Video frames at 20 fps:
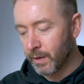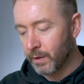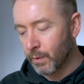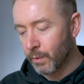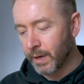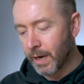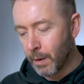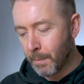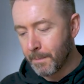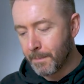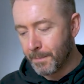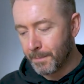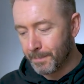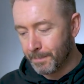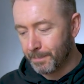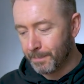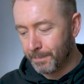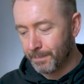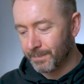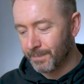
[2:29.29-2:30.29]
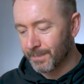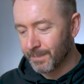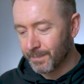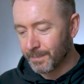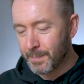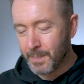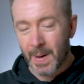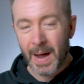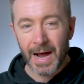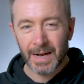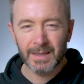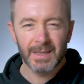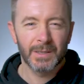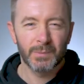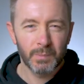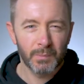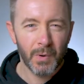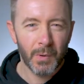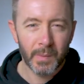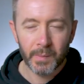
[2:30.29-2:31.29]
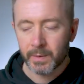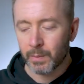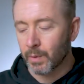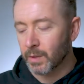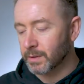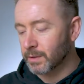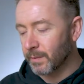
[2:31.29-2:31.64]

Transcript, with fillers: knowing how bad this probably was.